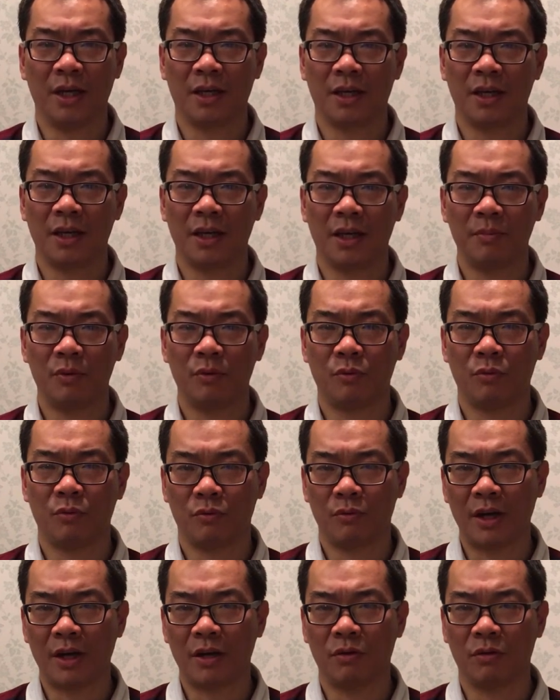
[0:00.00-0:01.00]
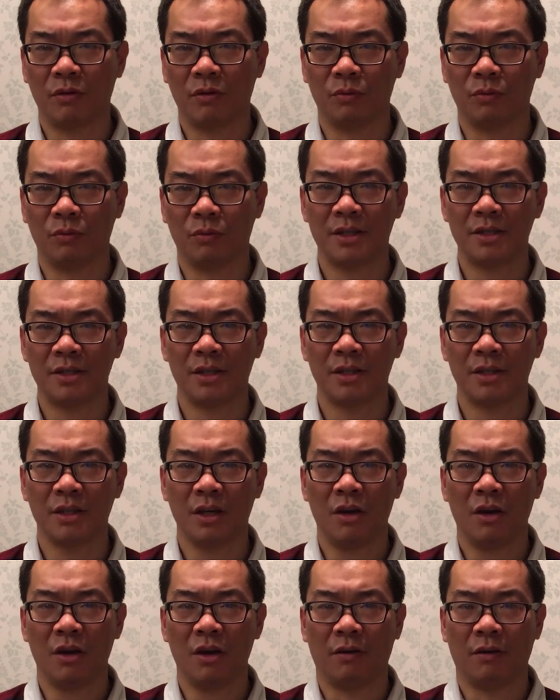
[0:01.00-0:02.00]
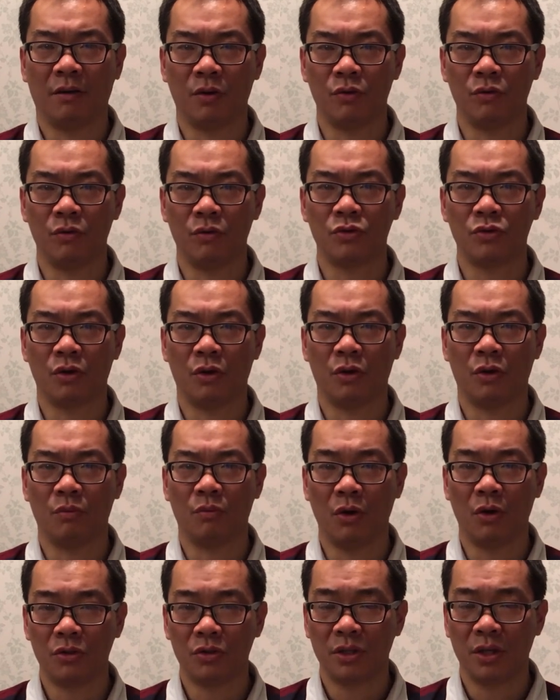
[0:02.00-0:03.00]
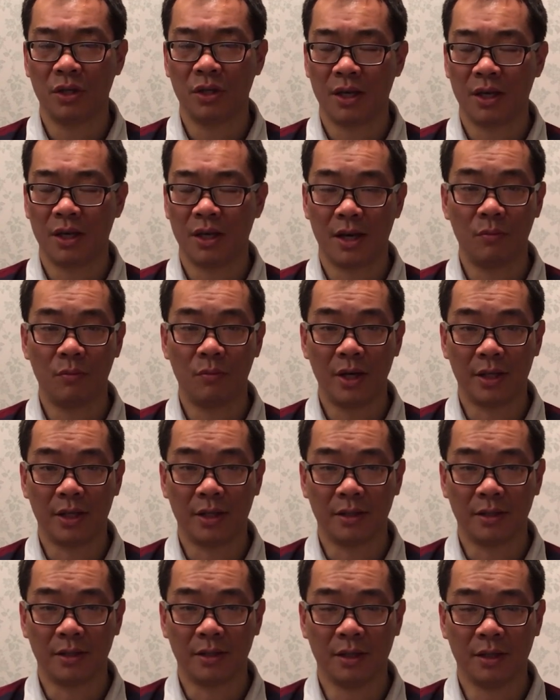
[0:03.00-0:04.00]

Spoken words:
Keep a record of witnesses of who saw what and when.